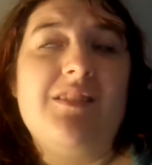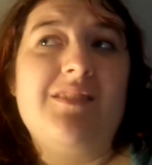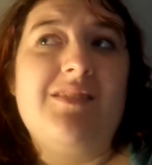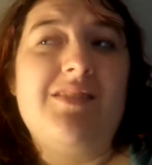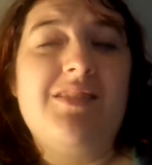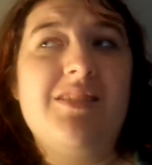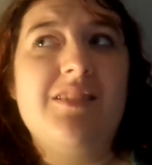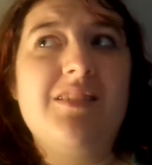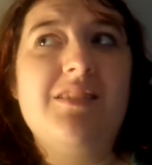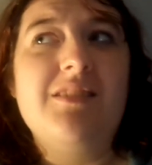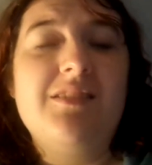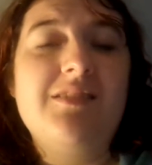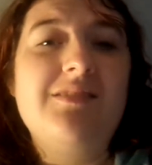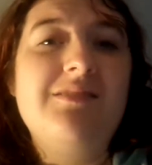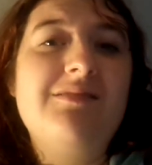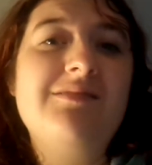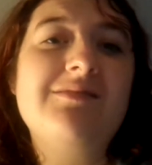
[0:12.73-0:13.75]

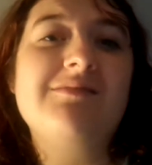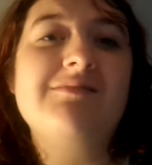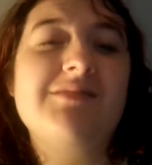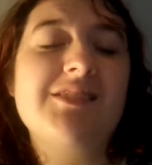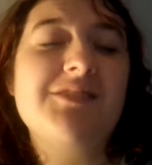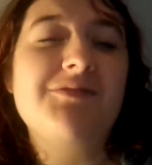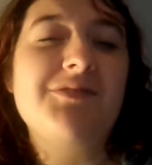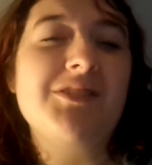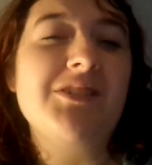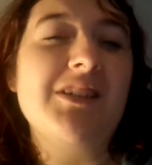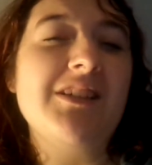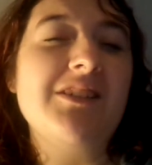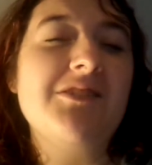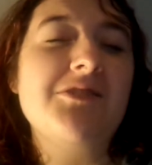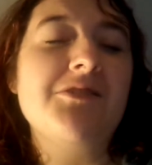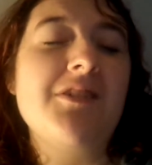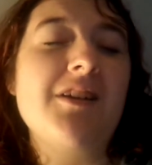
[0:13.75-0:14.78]
Just feel
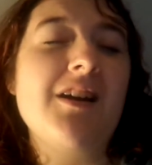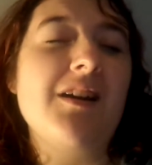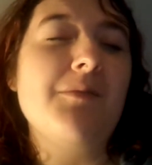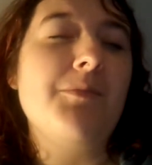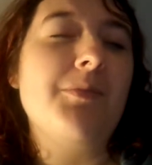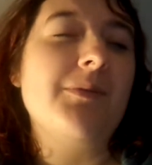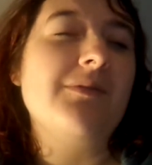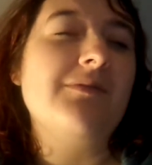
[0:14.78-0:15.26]
like crap.